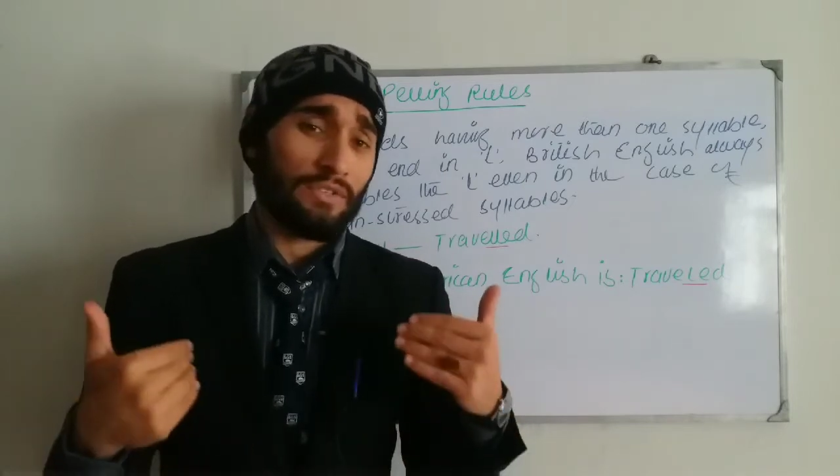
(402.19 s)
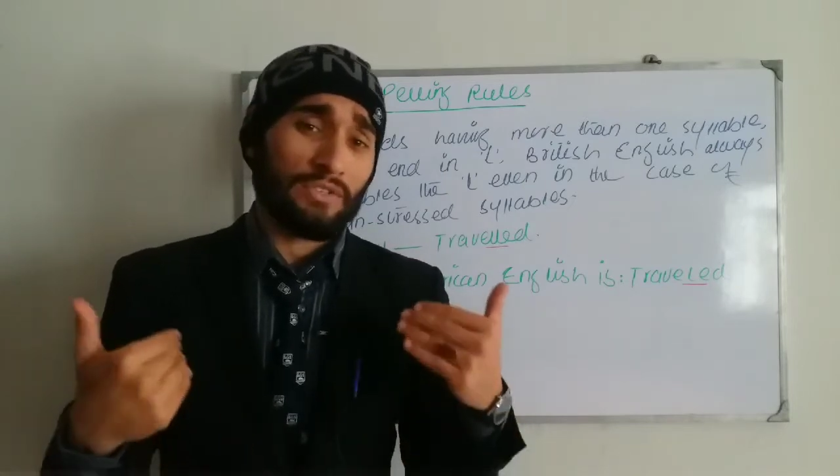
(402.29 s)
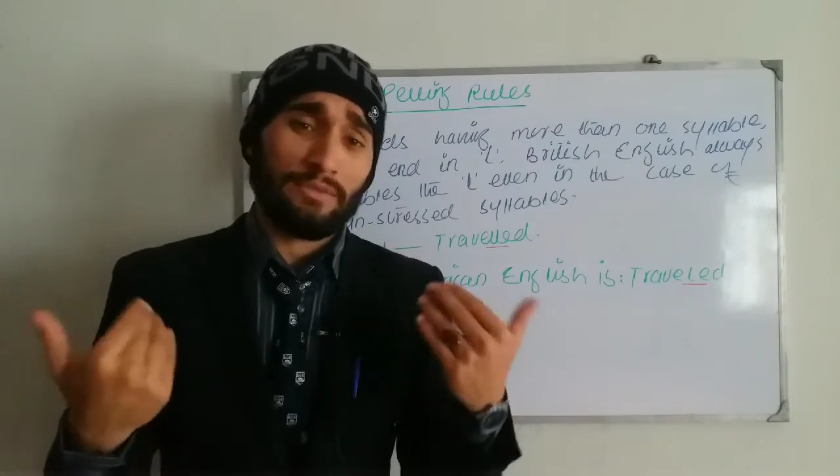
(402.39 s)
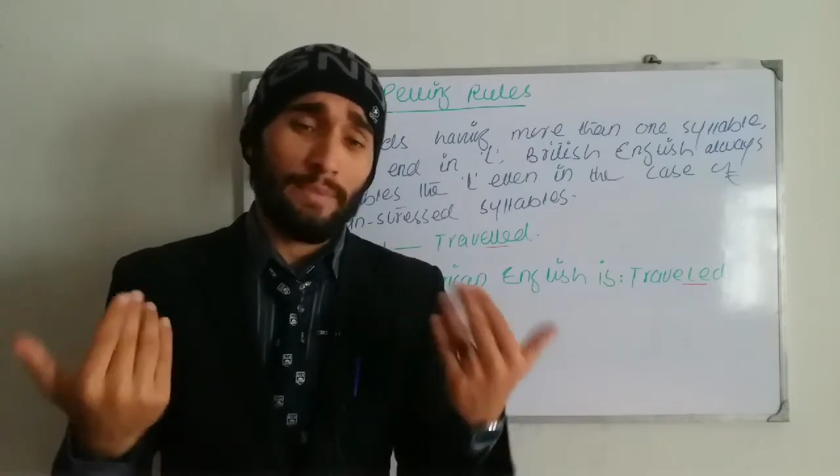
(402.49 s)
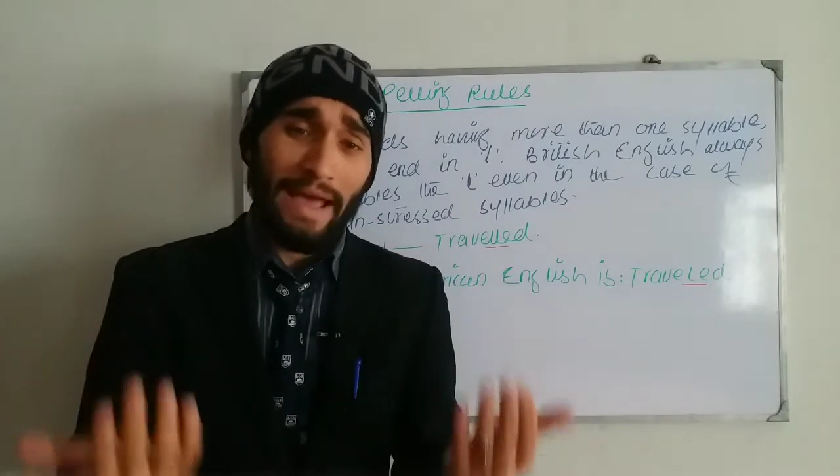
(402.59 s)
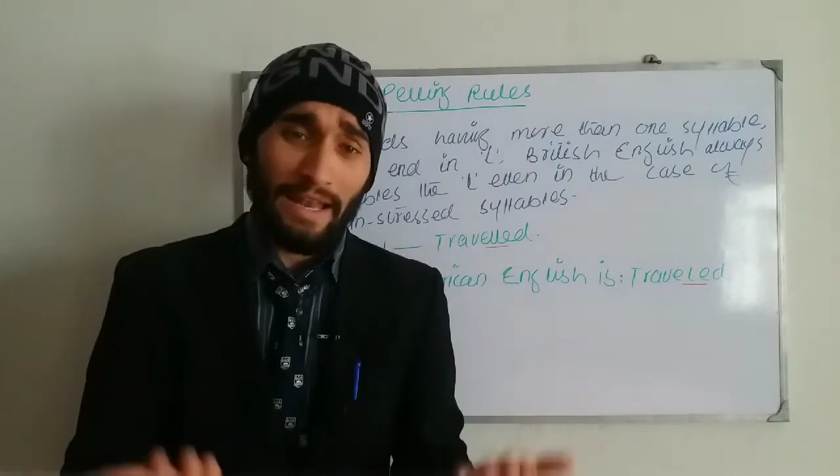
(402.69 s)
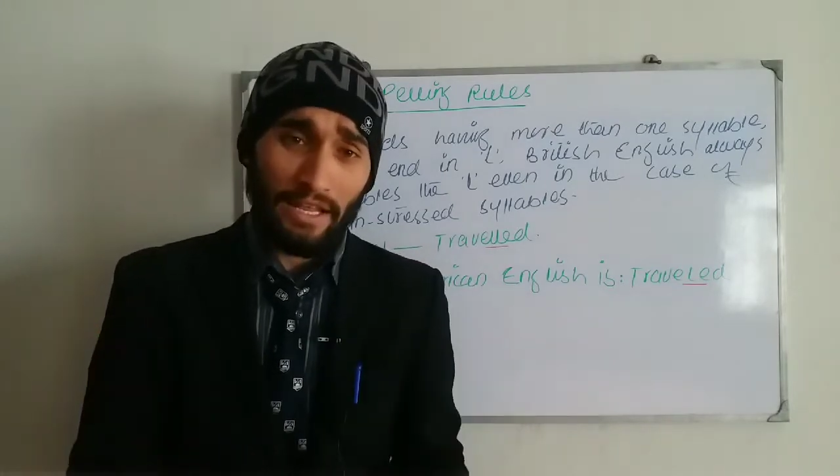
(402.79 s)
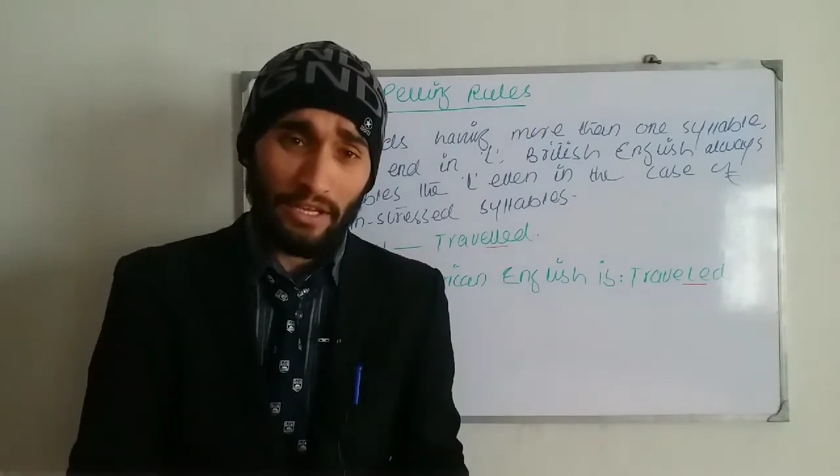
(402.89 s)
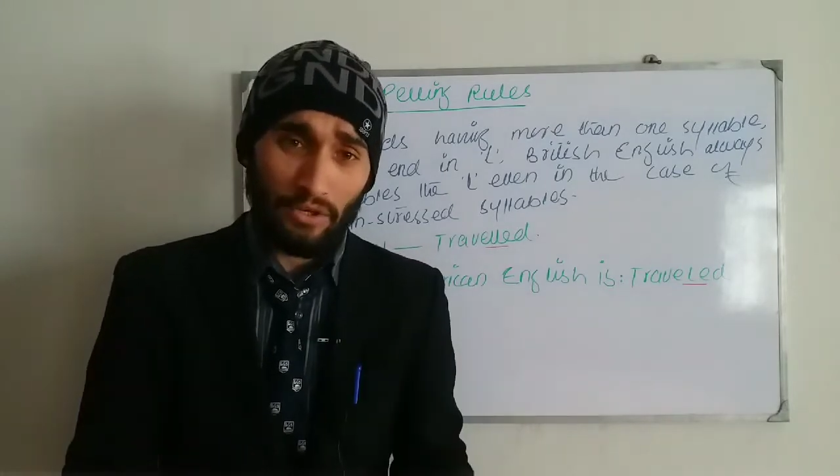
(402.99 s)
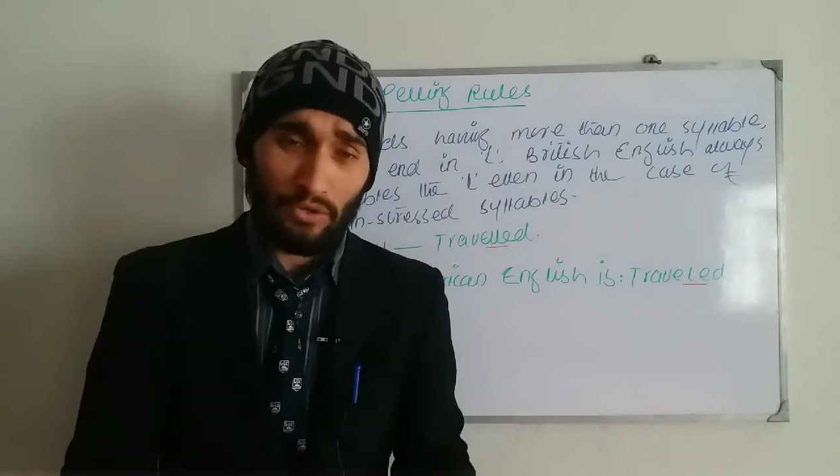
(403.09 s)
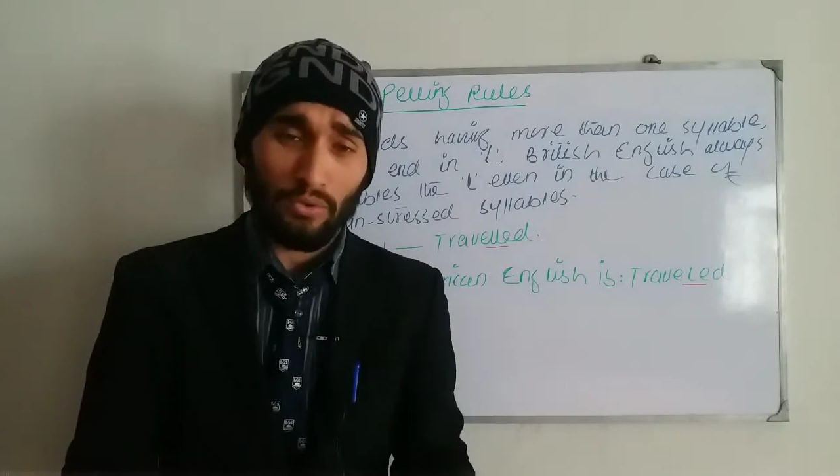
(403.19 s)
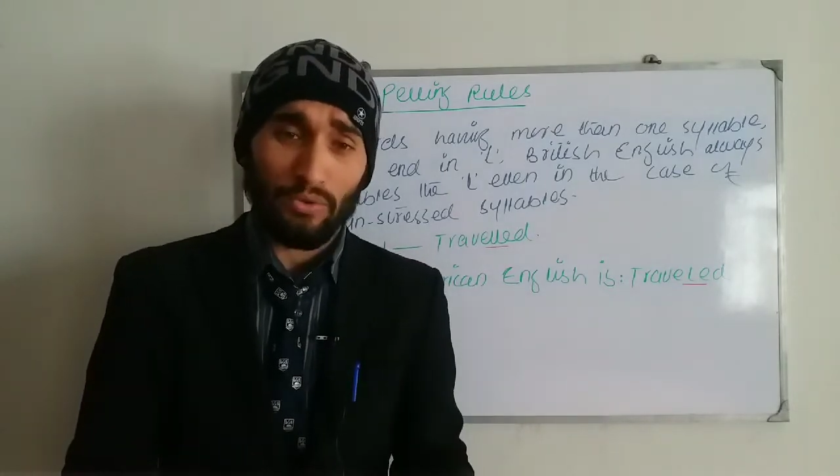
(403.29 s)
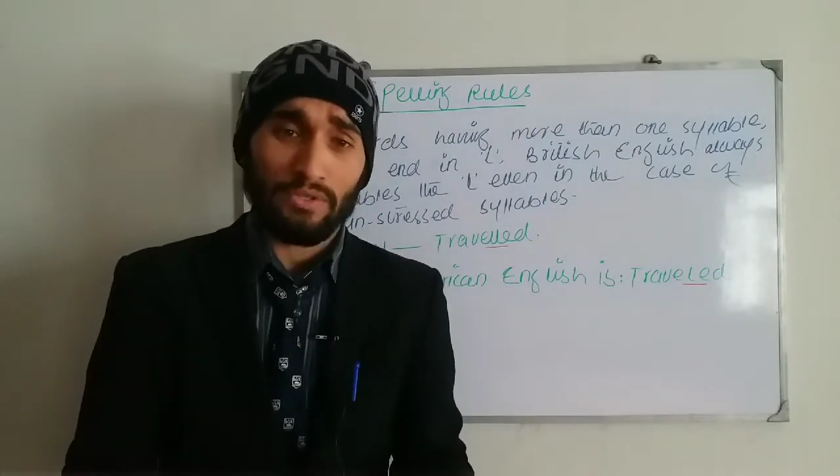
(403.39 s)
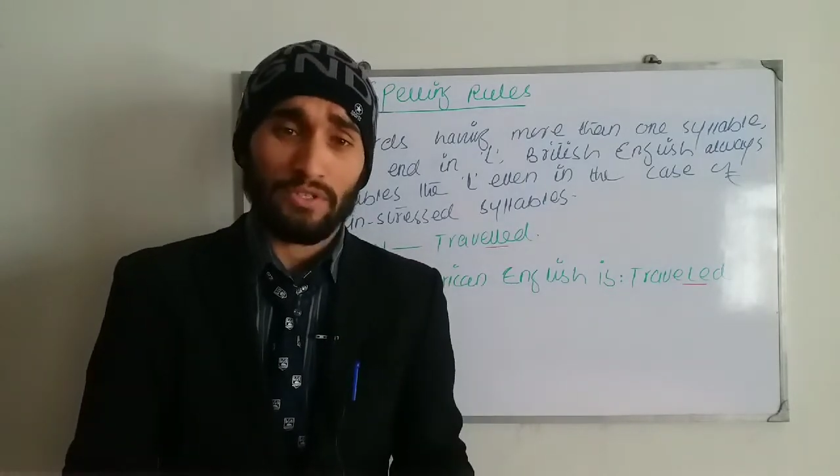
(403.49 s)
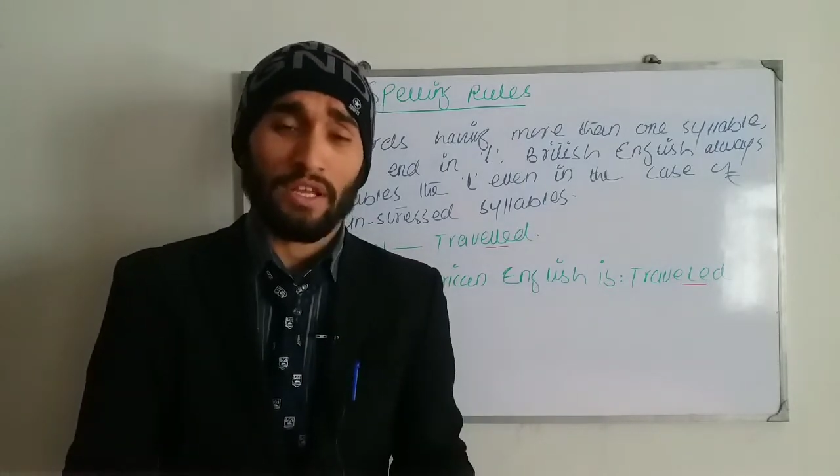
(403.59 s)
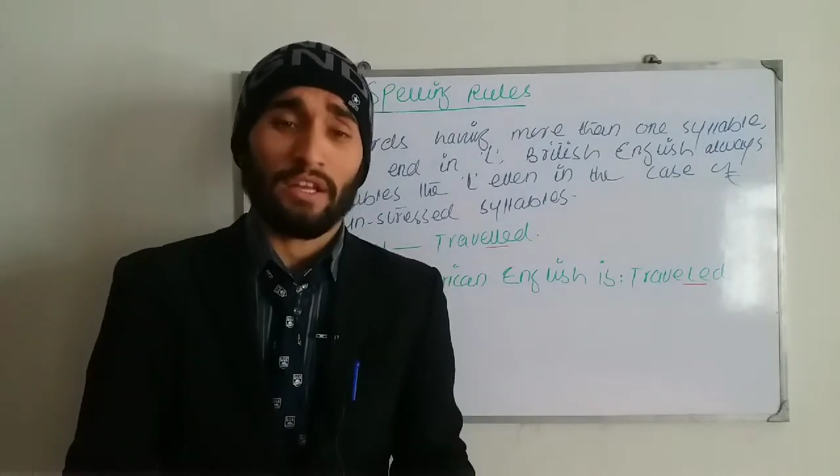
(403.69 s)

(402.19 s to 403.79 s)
spelling rules